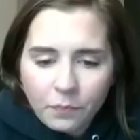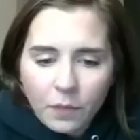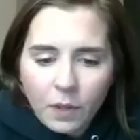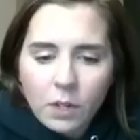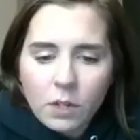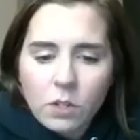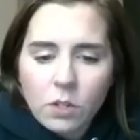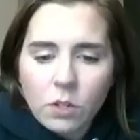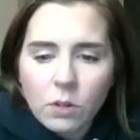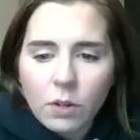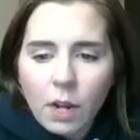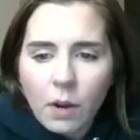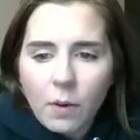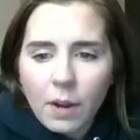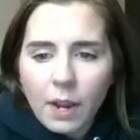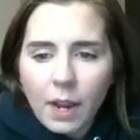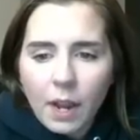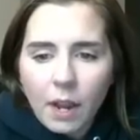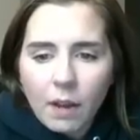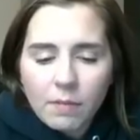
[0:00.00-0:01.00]
So now I
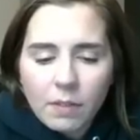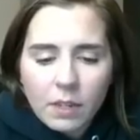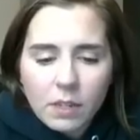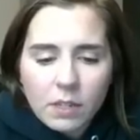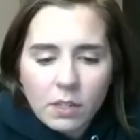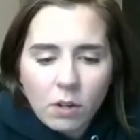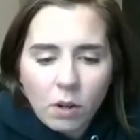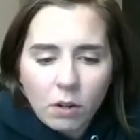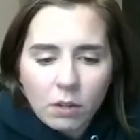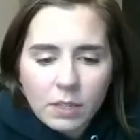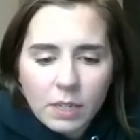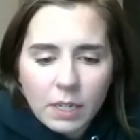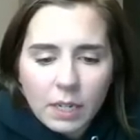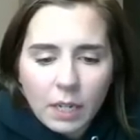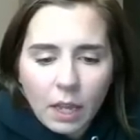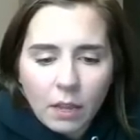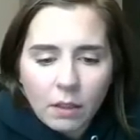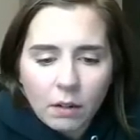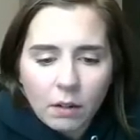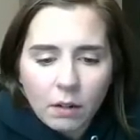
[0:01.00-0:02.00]
have this all
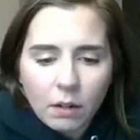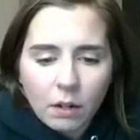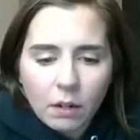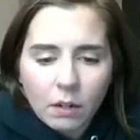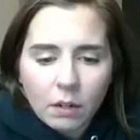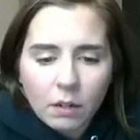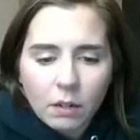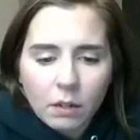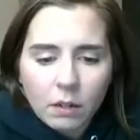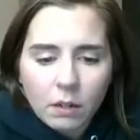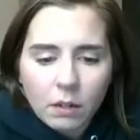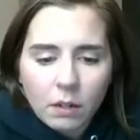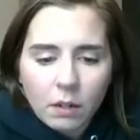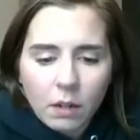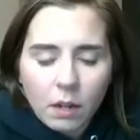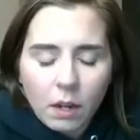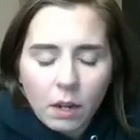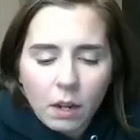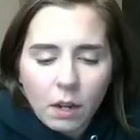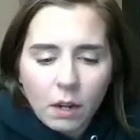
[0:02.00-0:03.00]
together,
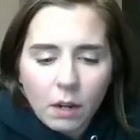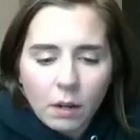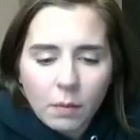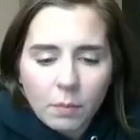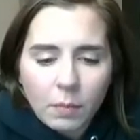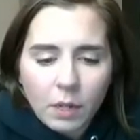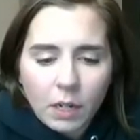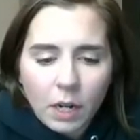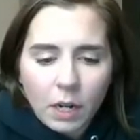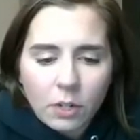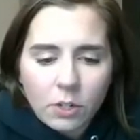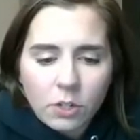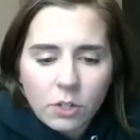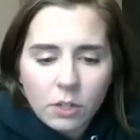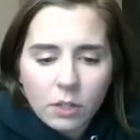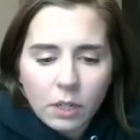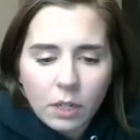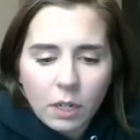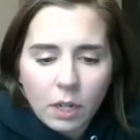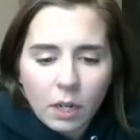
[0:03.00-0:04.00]
and
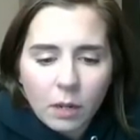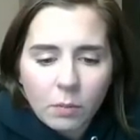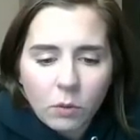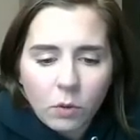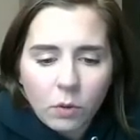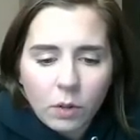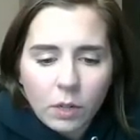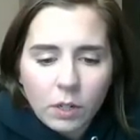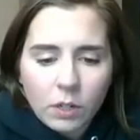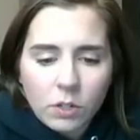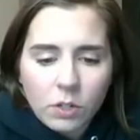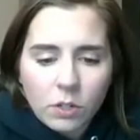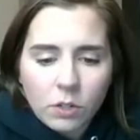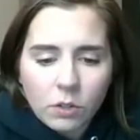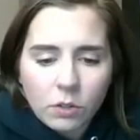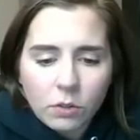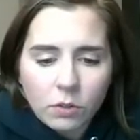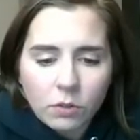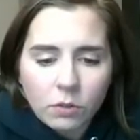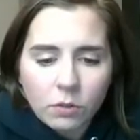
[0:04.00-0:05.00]
actually I'm going
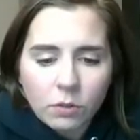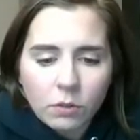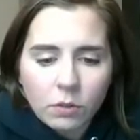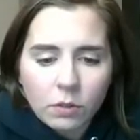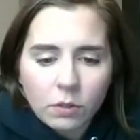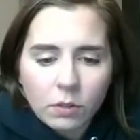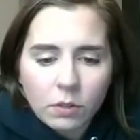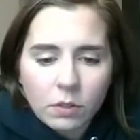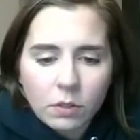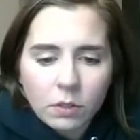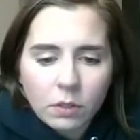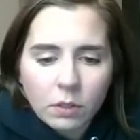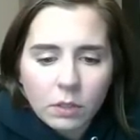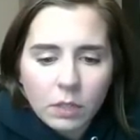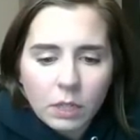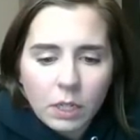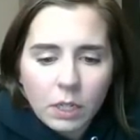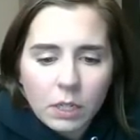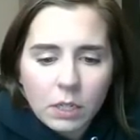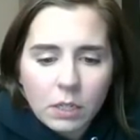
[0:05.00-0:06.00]
to
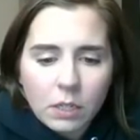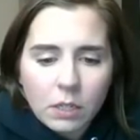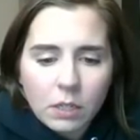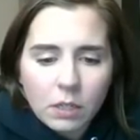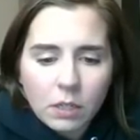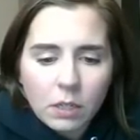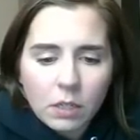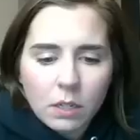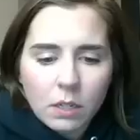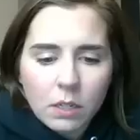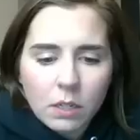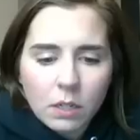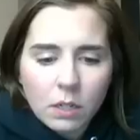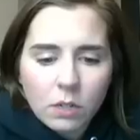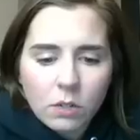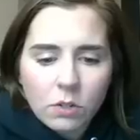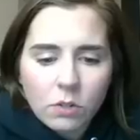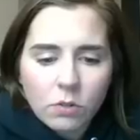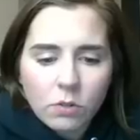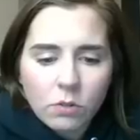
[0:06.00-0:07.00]
delete this
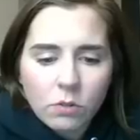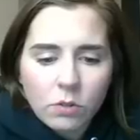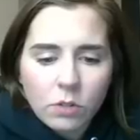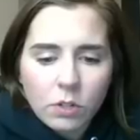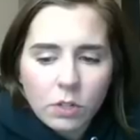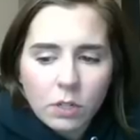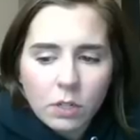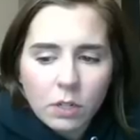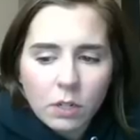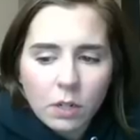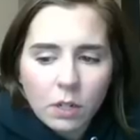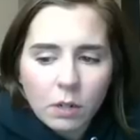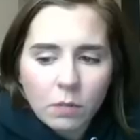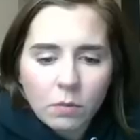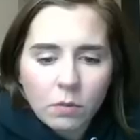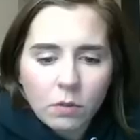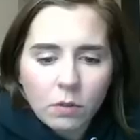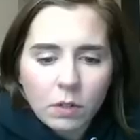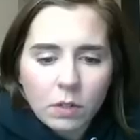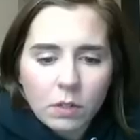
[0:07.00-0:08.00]
extrusion. I'm
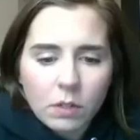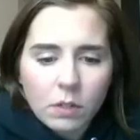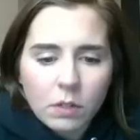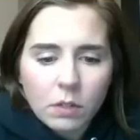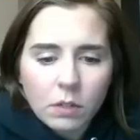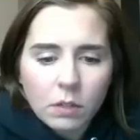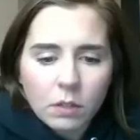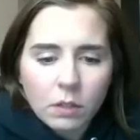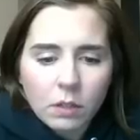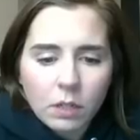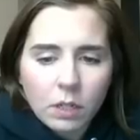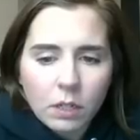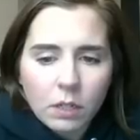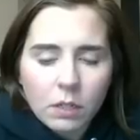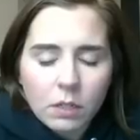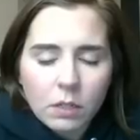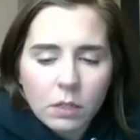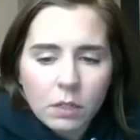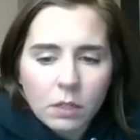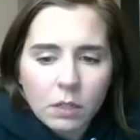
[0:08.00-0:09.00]
going to
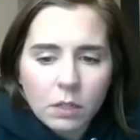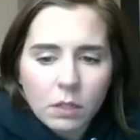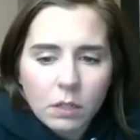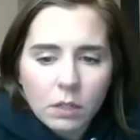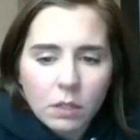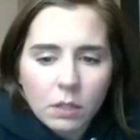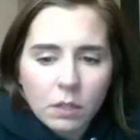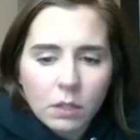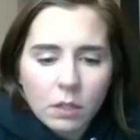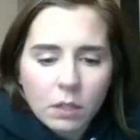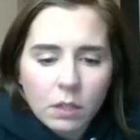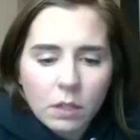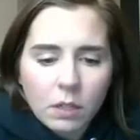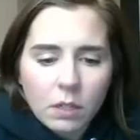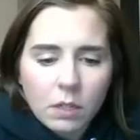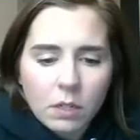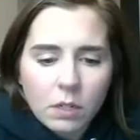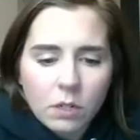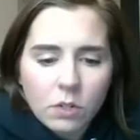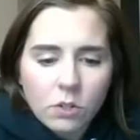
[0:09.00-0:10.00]
delete
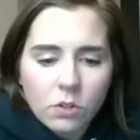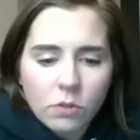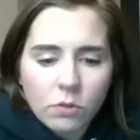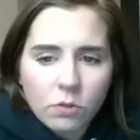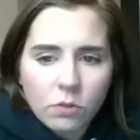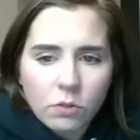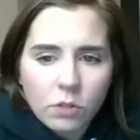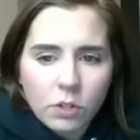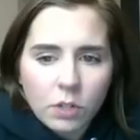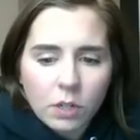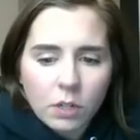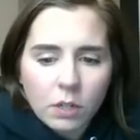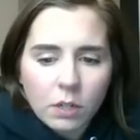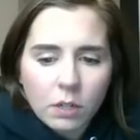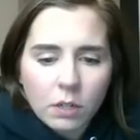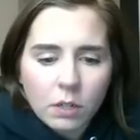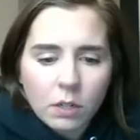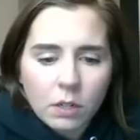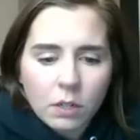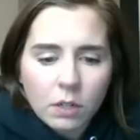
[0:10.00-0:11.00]
this
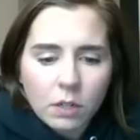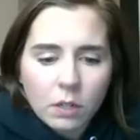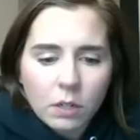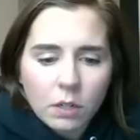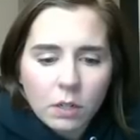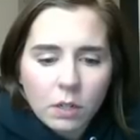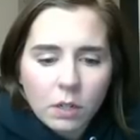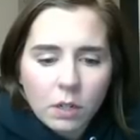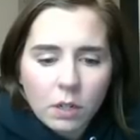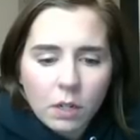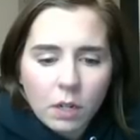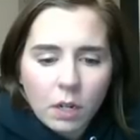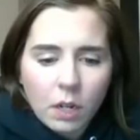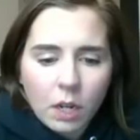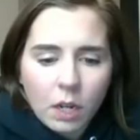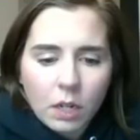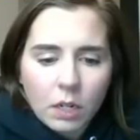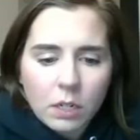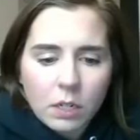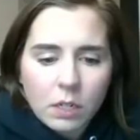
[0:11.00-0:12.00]
extrusion,
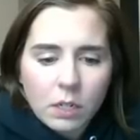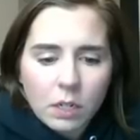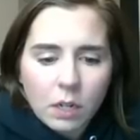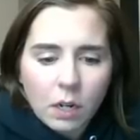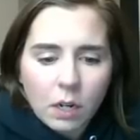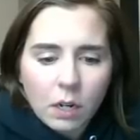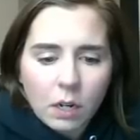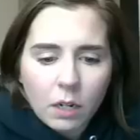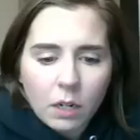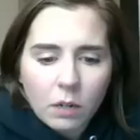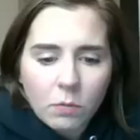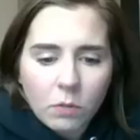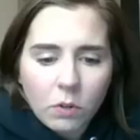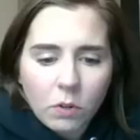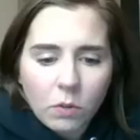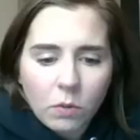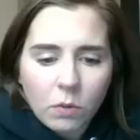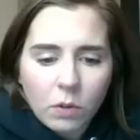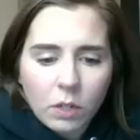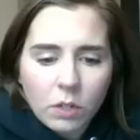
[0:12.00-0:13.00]
and I am
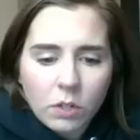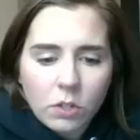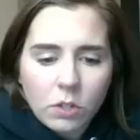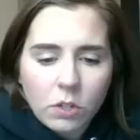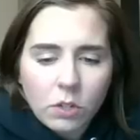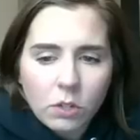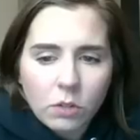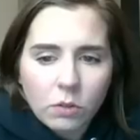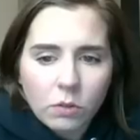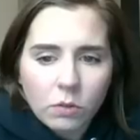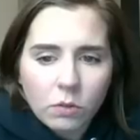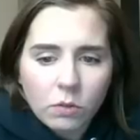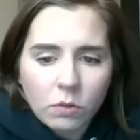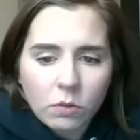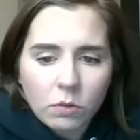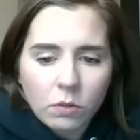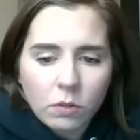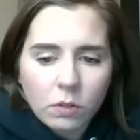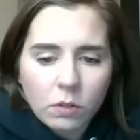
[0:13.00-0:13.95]
going to